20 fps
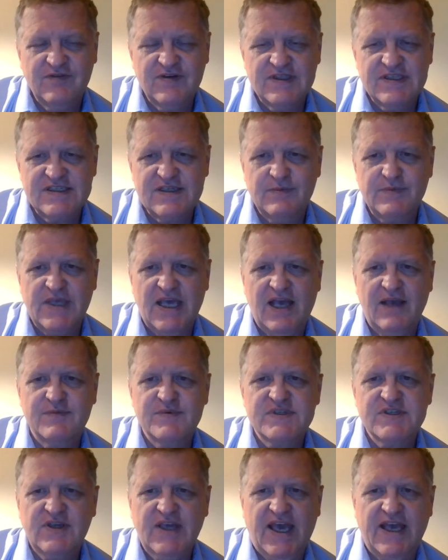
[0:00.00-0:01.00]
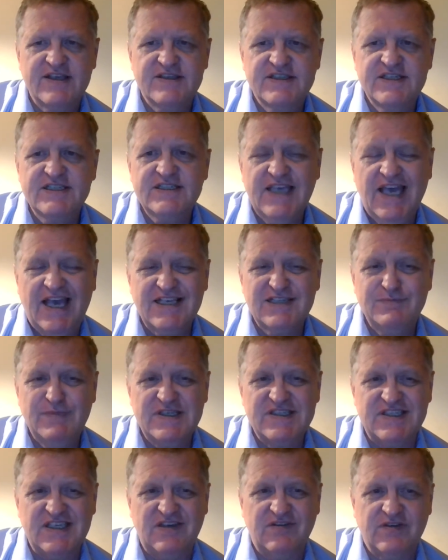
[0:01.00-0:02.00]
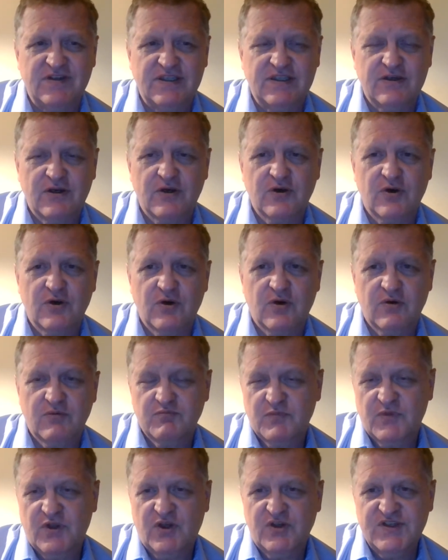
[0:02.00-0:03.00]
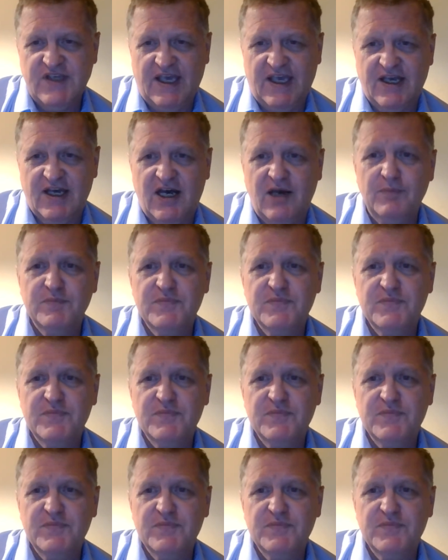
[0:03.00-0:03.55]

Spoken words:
sometimes. Okay, in this case it means even, or you could say up